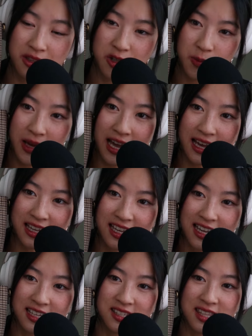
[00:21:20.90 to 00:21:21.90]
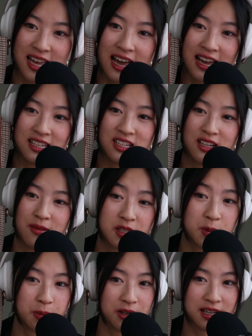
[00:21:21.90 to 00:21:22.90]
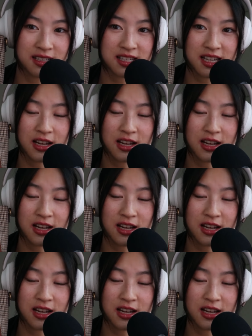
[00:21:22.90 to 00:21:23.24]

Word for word: with this bag is that this print,